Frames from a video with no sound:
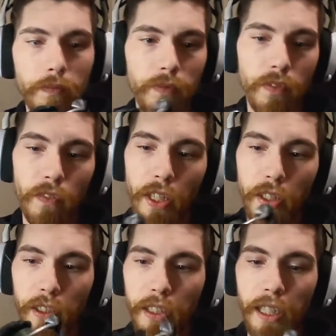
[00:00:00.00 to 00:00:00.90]
Very
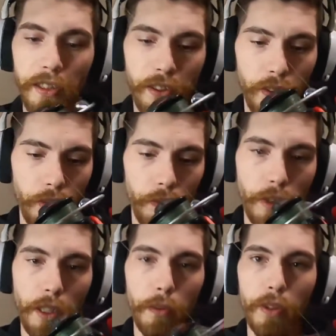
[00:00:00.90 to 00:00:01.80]
nice rod
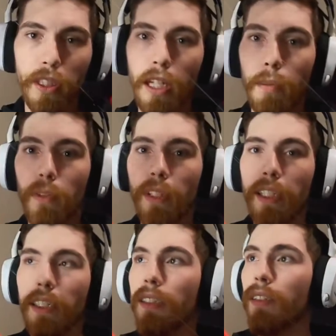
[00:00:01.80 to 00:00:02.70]
and reel combo right here.